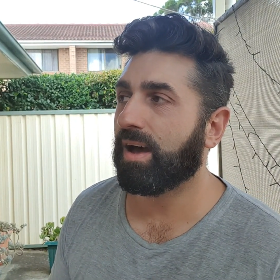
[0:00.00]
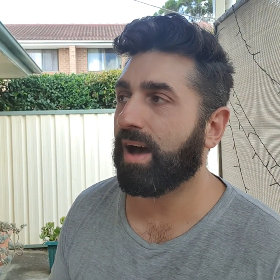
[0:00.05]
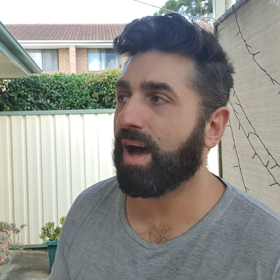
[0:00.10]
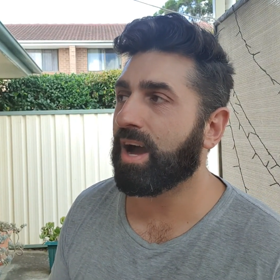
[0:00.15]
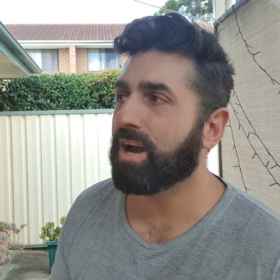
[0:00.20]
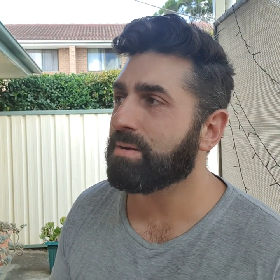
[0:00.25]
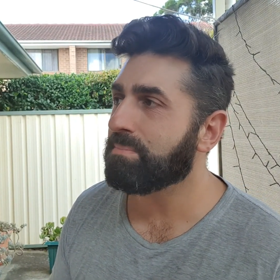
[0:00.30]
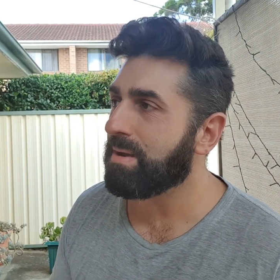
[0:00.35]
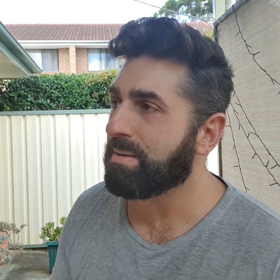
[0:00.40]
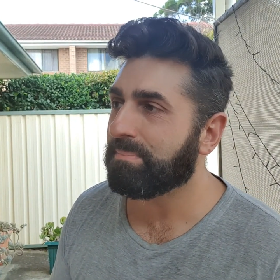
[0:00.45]

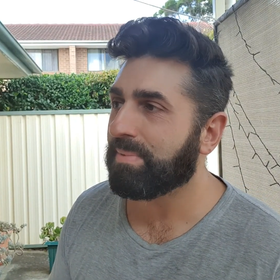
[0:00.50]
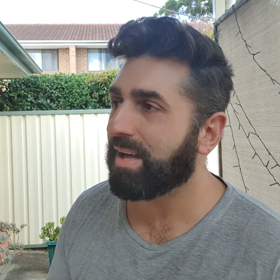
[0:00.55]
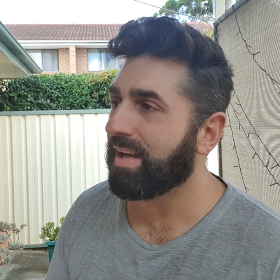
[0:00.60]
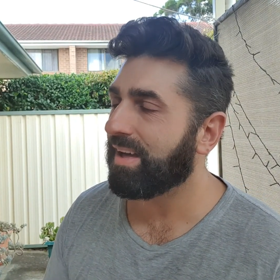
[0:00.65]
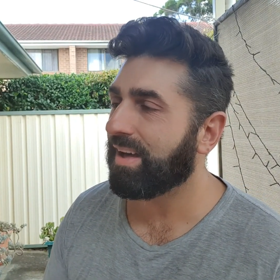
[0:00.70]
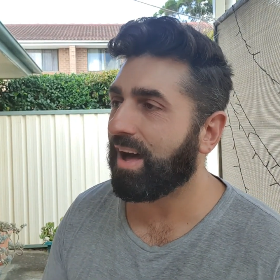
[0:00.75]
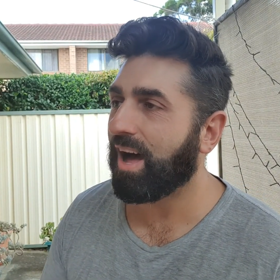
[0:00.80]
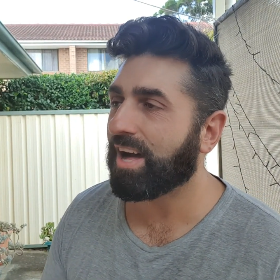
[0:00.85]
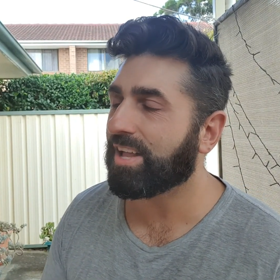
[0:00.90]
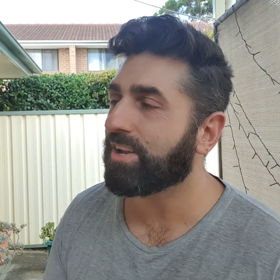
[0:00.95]
I
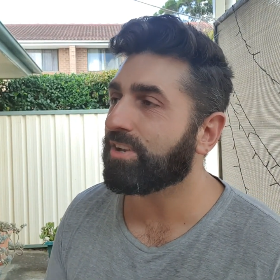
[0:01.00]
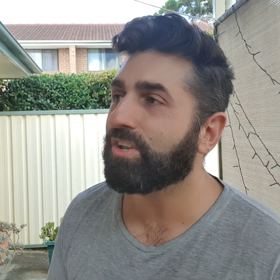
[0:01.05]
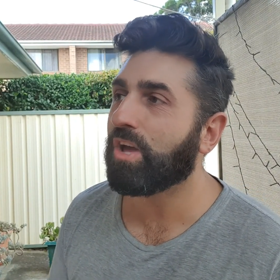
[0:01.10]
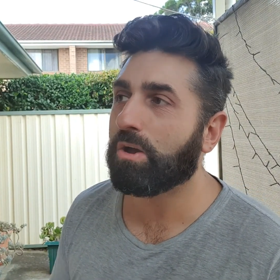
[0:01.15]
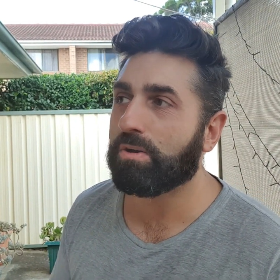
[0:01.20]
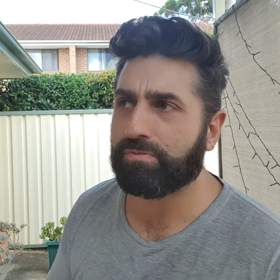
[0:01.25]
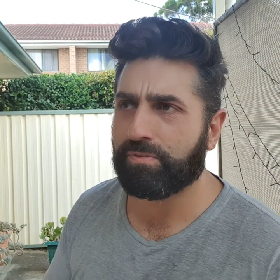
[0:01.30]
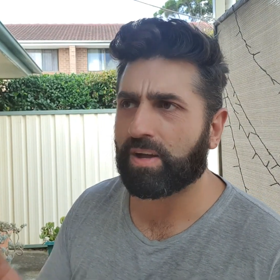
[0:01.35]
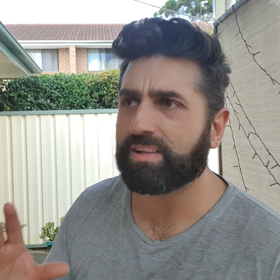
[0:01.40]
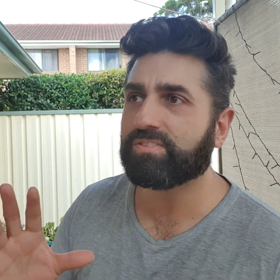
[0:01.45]
remember, I don't know
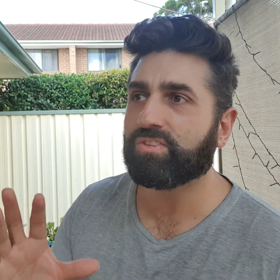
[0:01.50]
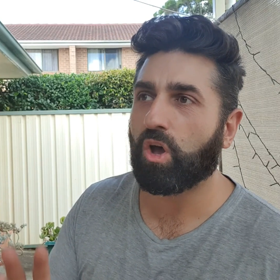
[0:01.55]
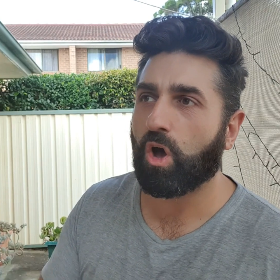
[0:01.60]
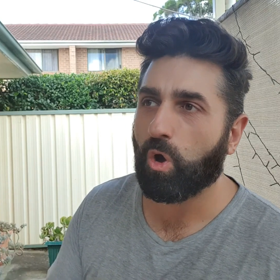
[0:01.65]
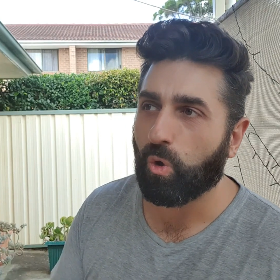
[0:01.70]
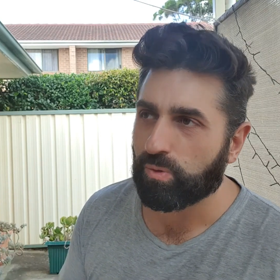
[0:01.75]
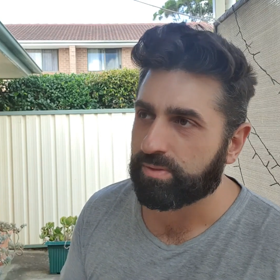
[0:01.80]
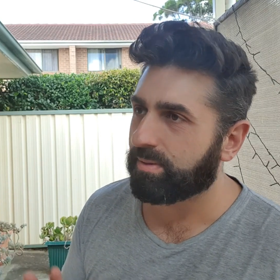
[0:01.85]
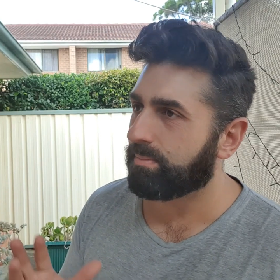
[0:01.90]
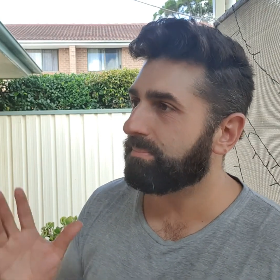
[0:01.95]
if I
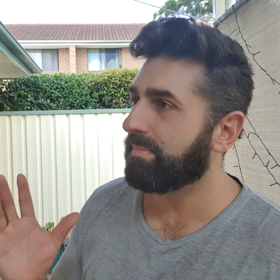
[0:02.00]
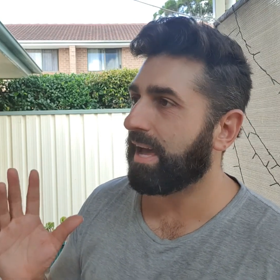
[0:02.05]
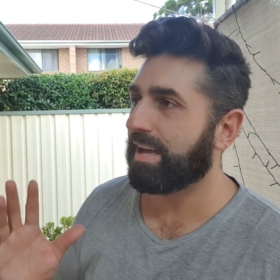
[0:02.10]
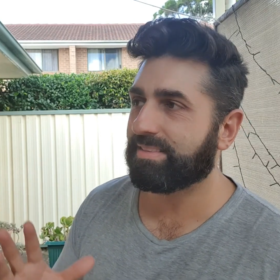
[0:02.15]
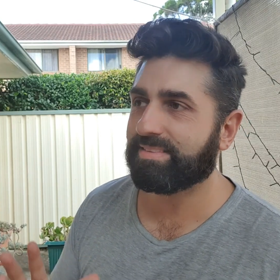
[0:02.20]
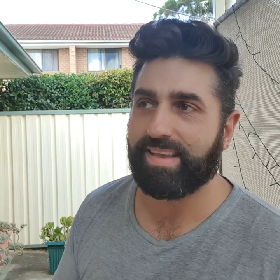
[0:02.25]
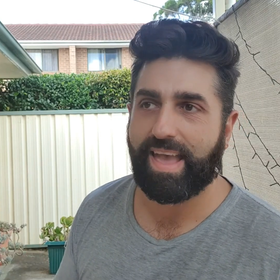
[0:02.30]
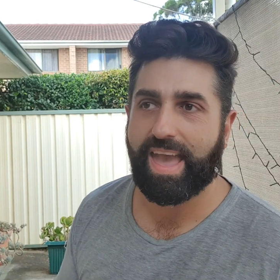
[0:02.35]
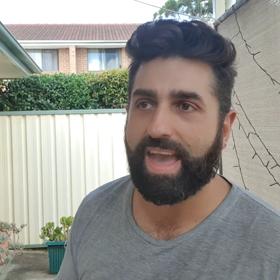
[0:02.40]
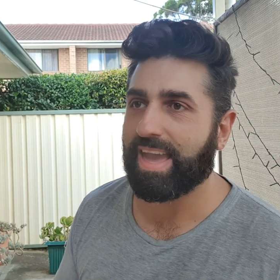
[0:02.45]
told them
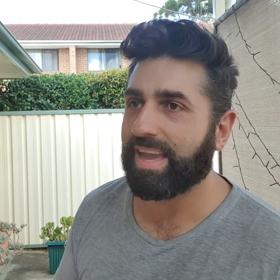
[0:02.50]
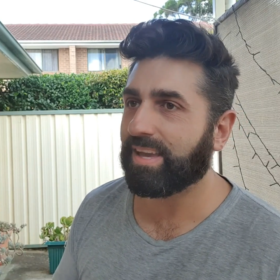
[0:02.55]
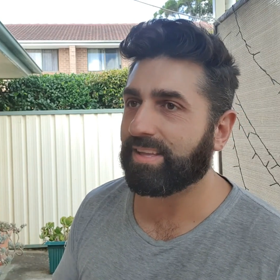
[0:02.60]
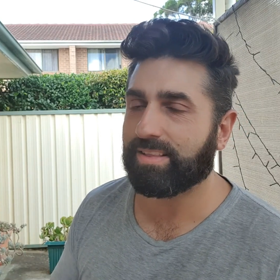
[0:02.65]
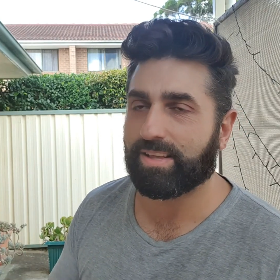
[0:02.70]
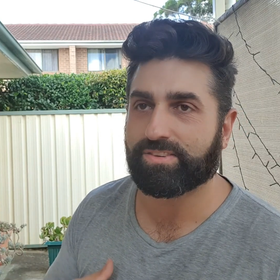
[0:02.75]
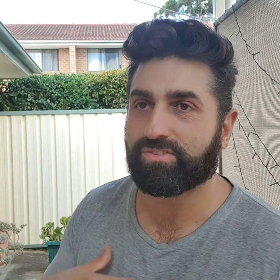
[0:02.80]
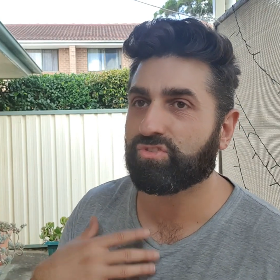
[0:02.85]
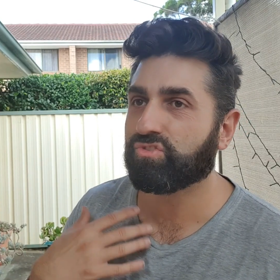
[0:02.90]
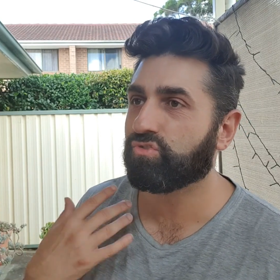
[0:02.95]
that day,
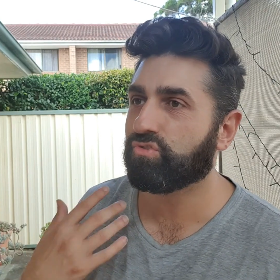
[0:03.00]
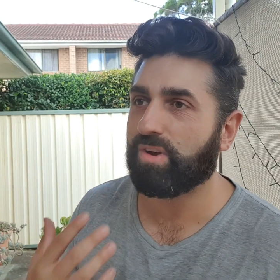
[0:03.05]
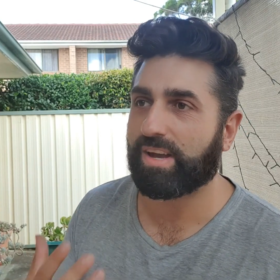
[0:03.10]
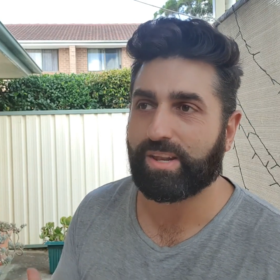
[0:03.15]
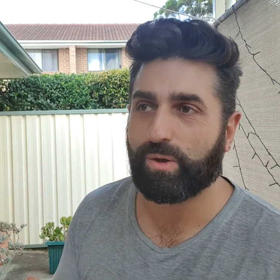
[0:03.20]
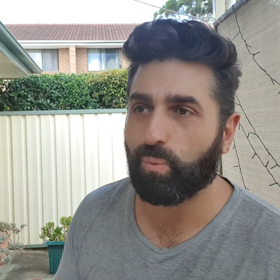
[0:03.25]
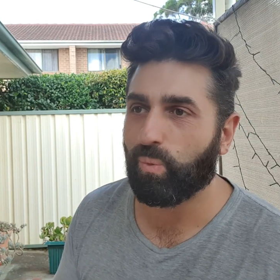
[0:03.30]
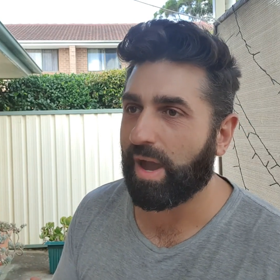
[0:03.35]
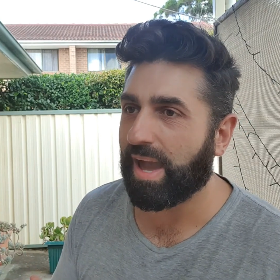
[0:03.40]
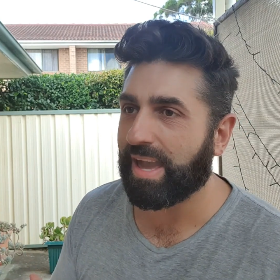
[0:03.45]
like straight
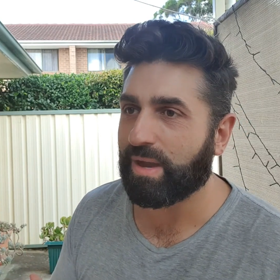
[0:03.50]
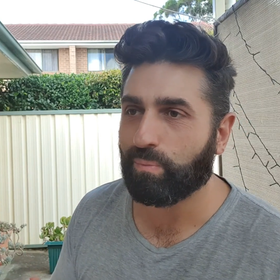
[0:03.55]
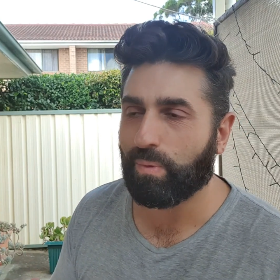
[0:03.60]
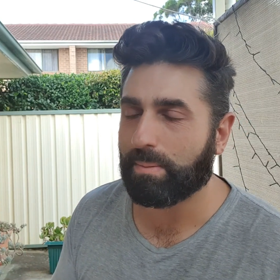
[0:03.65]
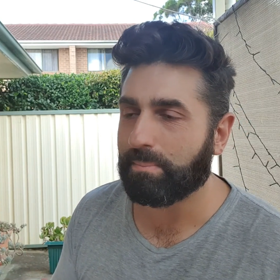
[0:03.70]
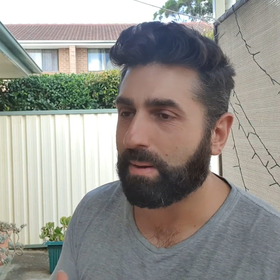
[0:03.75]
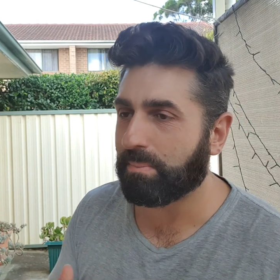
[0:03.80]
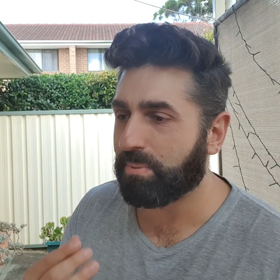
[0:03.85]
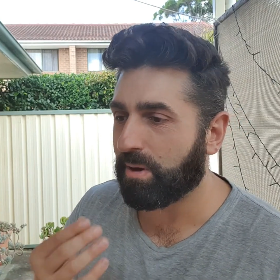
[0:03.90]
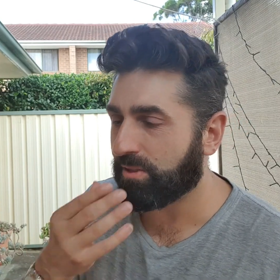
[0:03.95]
away,
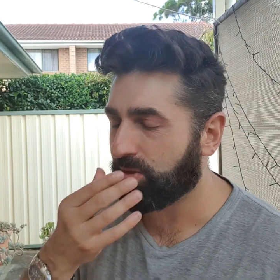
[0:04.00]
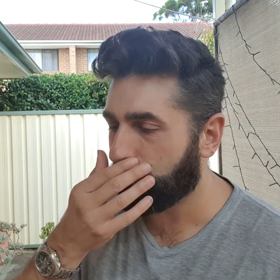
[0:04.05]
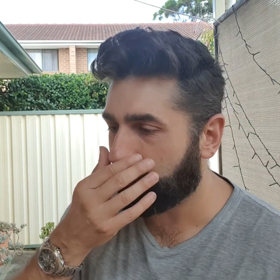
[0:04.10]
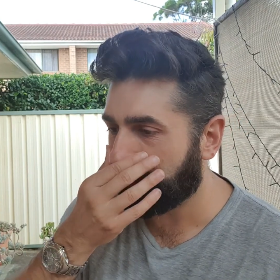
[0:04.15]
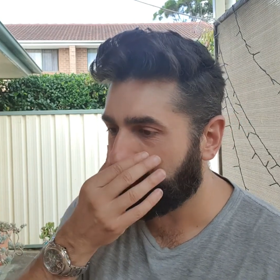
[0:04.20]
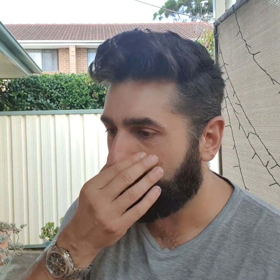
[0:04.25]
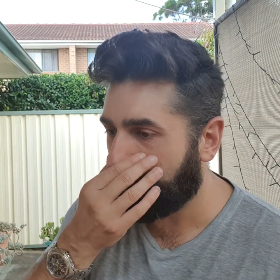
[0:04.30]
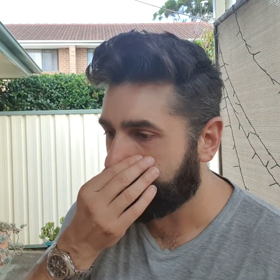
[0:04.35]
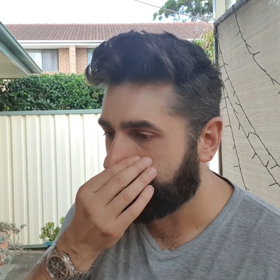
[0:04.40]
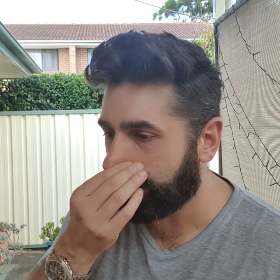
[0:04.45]
what my brother
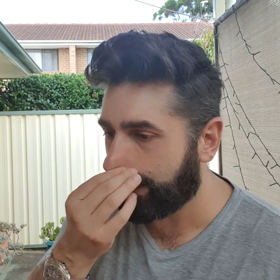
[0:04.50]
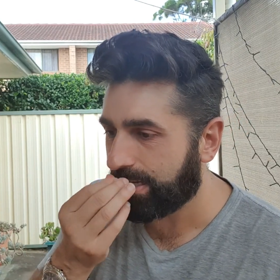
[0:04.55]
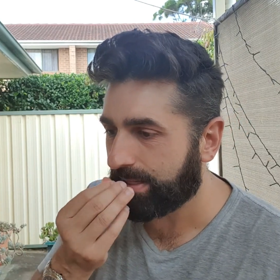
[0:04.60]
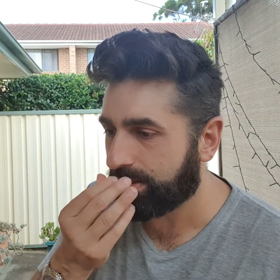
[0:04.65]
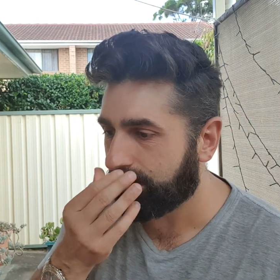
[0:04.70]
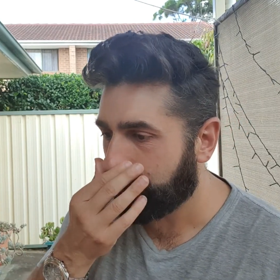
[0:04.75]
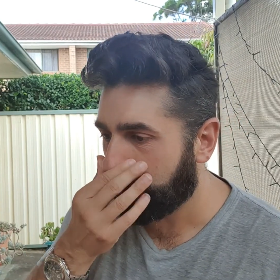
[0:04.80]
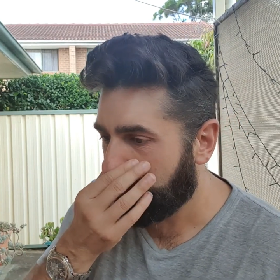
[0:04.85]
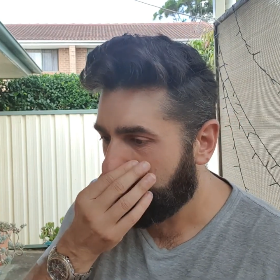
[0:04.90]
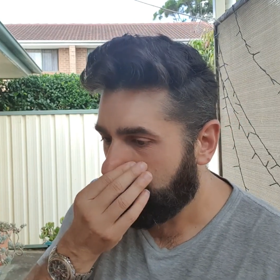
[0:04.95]
and I did.